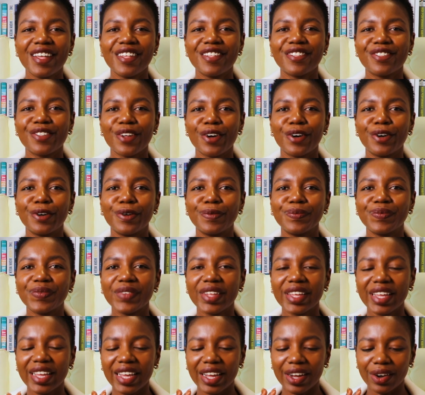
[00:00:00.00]
So
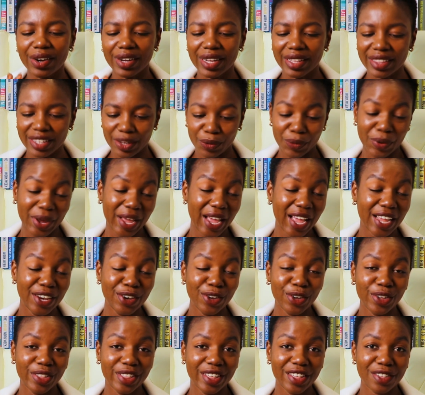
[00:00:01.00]
the way I
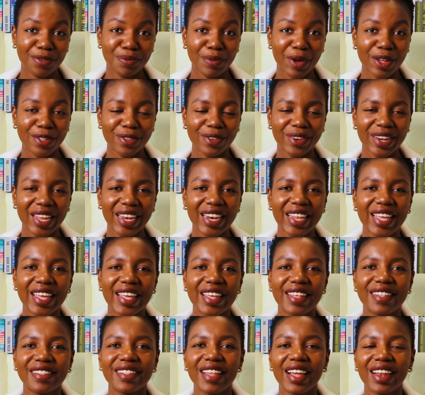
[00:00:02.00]
do this personally
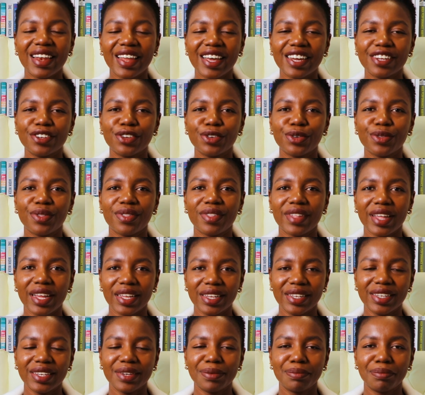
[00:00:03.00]
is I like to
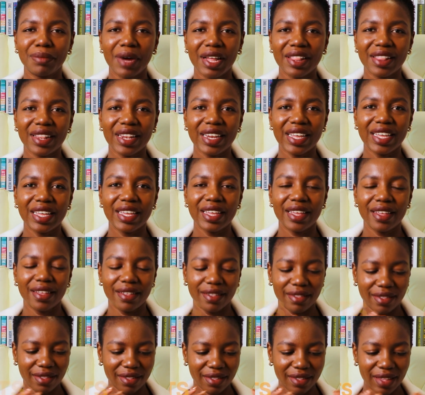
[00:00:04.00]
set monthly
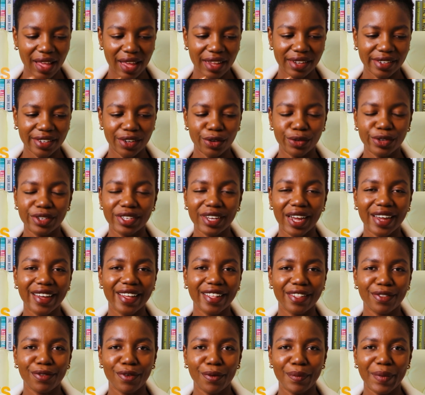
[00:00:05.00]
or
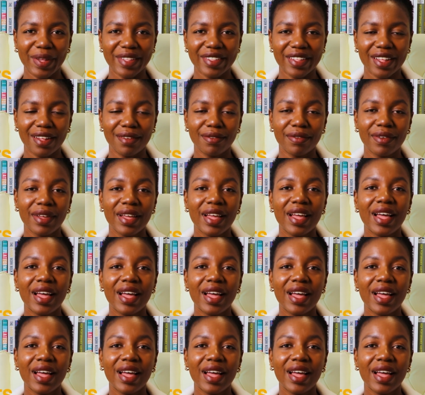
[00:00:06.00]
targets for myself.